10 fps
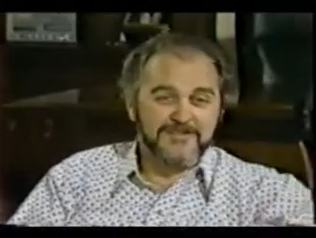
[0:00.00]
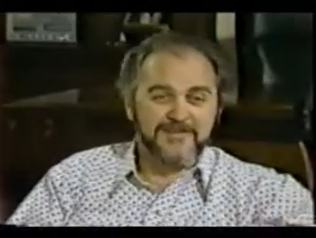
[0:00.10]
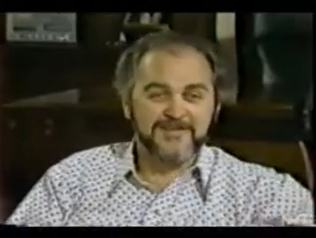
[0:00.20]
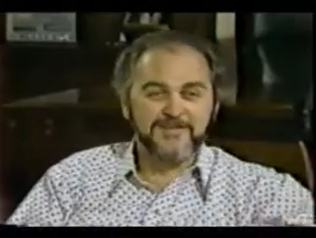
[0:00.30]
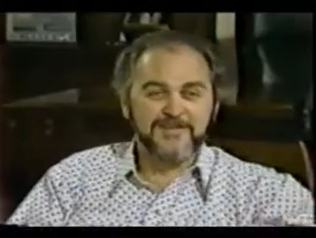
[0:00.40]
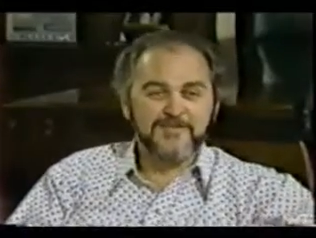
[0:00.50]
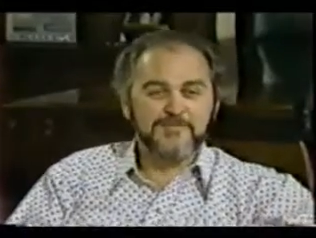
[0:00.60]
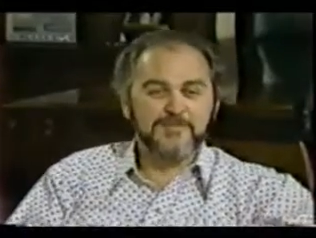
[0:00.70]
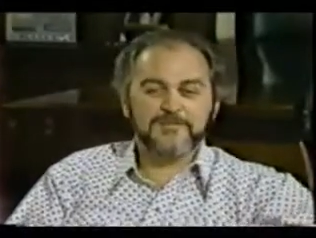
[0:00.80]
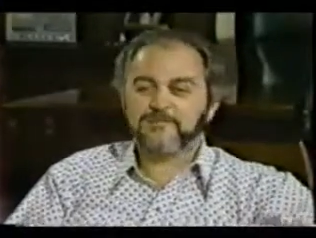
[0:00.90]
And
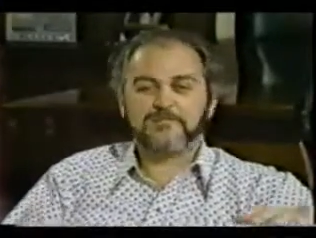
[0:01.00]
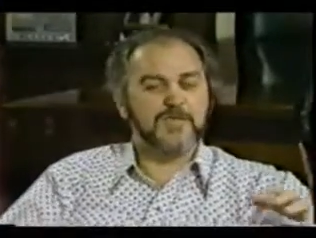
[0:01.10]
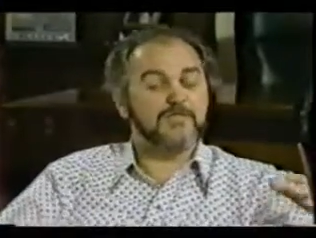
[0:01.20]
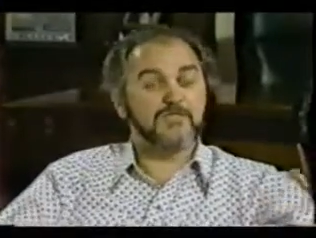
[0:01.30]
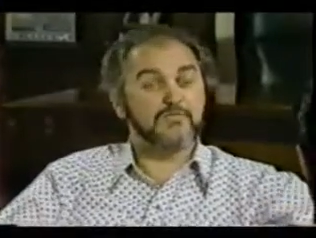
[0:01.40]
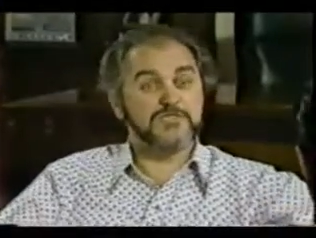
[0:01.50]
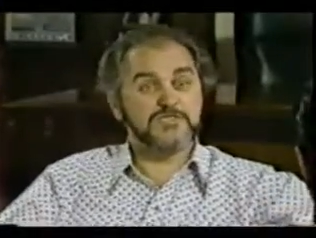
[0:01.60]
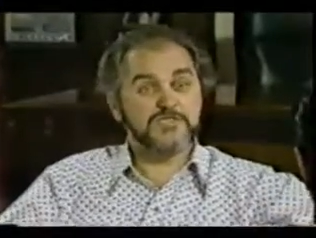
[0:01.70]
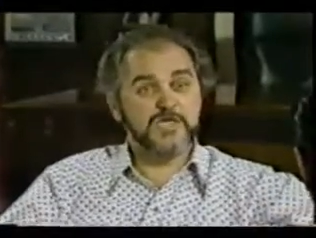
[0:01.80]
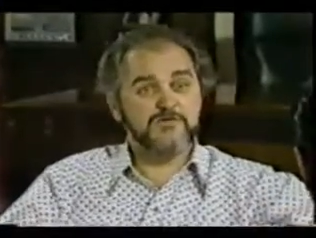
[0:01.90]
but this guy, there was
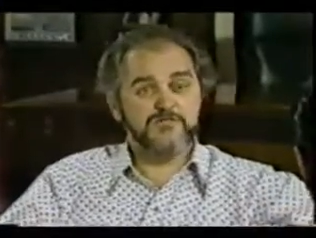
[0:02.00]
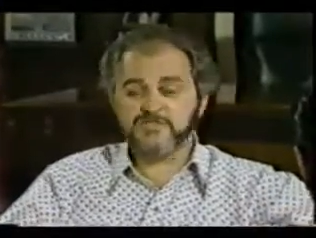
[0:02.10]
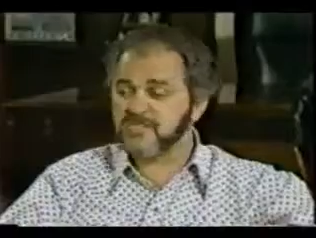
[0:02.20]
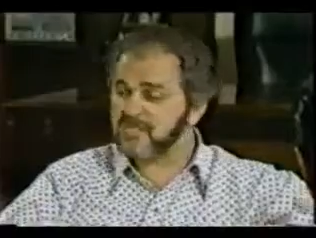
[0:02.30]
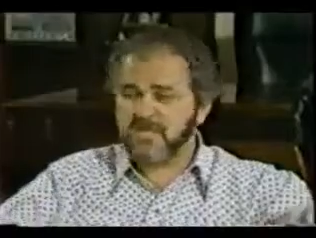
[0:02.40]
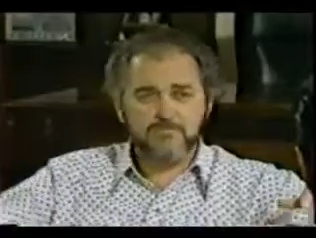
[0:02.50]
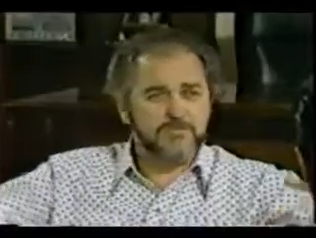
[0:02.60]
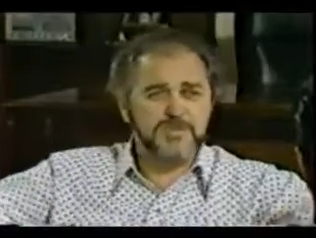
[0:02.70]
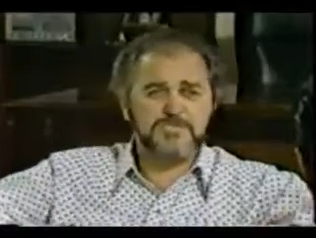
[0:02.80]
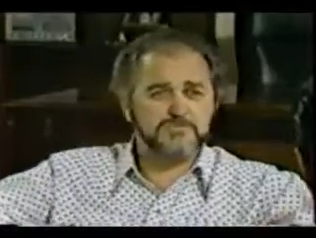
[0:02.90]
his love. He said he had a
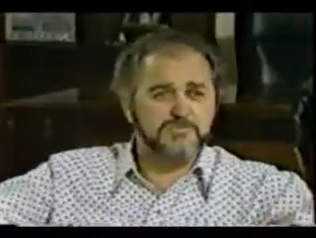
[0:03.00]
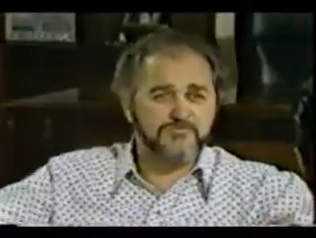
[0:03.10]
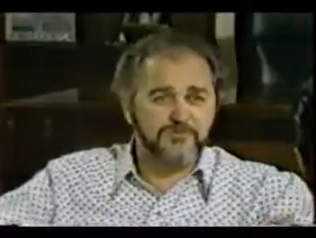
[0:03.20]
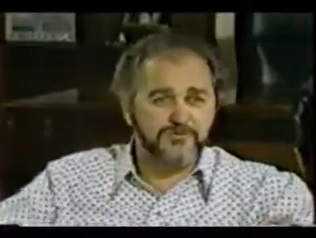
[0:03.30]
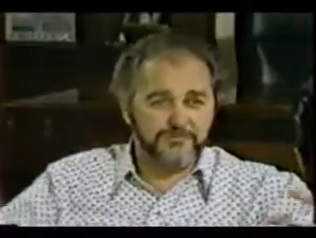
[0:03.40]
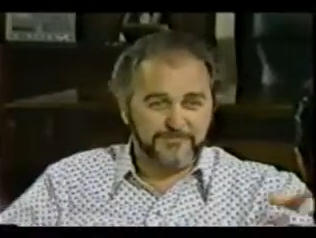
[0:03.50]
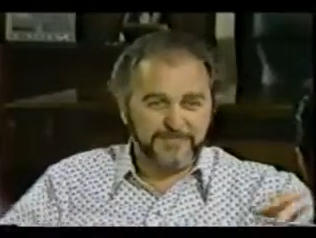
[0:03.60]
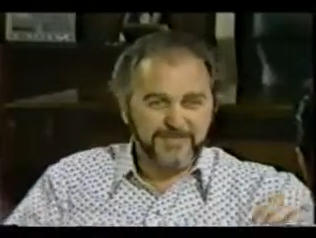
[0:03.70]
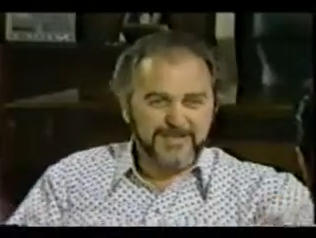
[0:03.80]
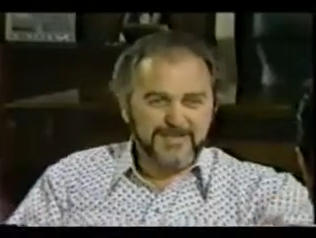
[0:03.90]
basement full of
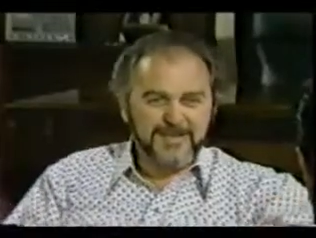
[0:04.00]
them,